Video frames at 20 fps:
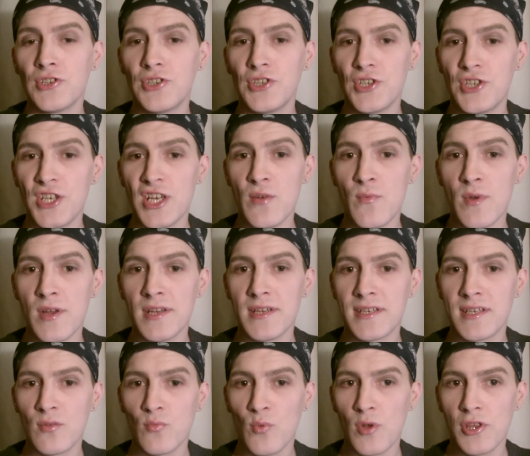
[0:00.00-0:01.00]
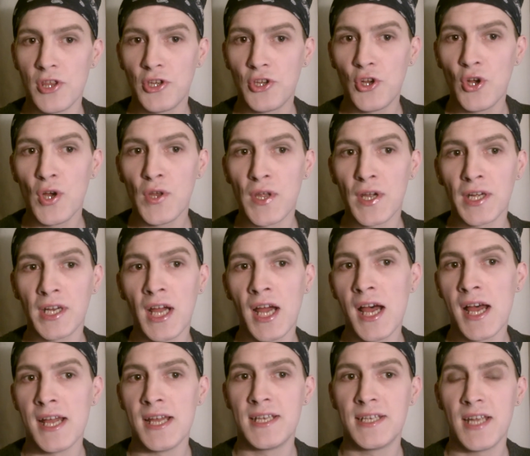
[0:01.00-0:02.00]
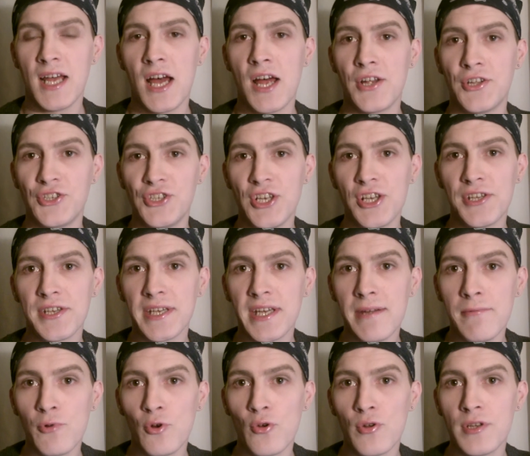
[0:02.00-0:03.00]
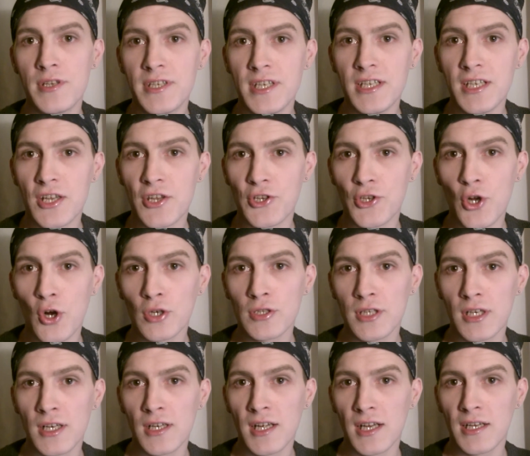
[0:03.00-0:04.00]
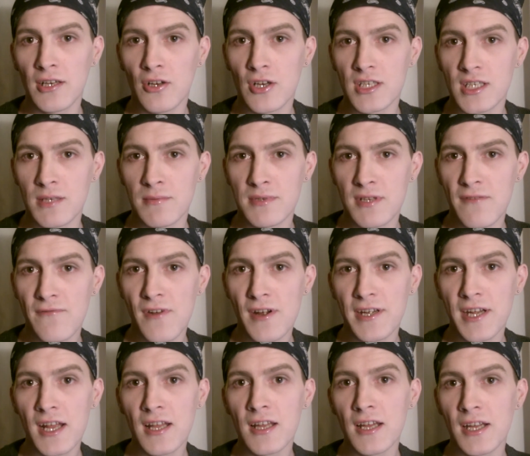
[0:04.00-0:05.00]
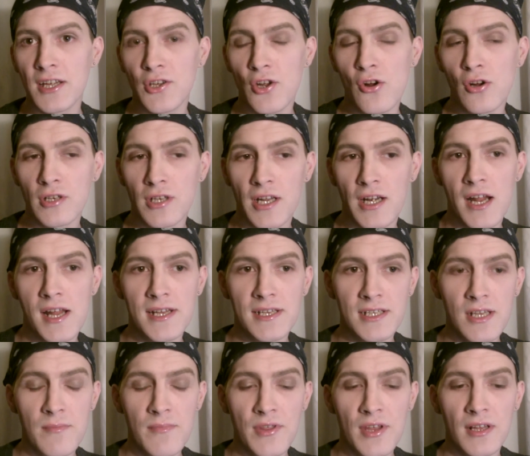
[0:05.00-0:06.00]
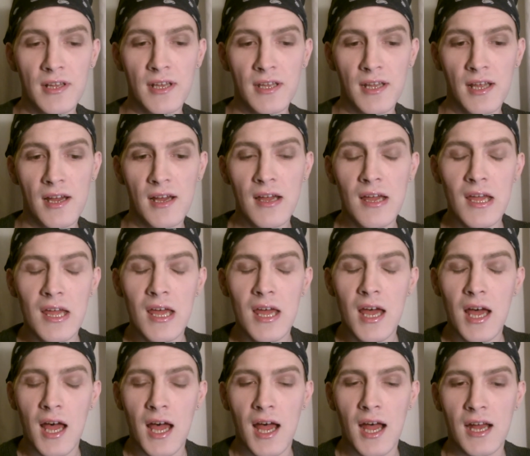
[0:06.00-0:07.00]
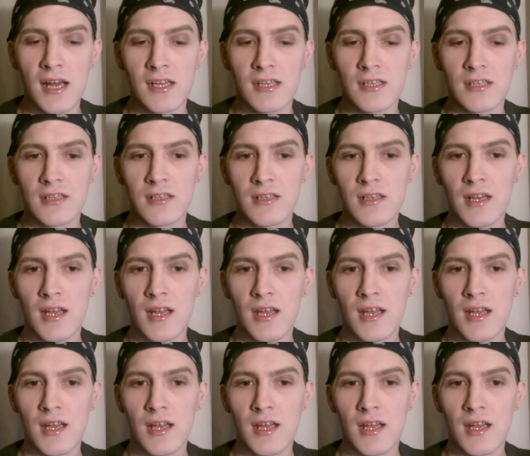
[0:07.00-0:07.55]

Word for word: she was with the two other guys and she had to keep going seeing see to the doctor like because he was a fertility doctor and something like that and